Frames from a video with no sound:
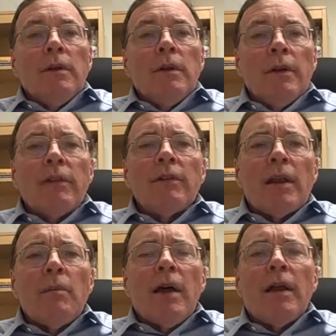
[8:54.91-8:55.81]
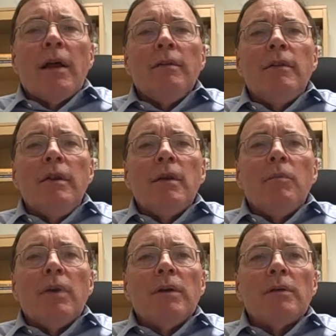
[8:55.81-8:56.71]
that's not a bad idea,
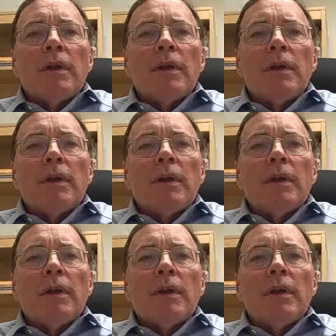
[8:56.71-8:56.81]
but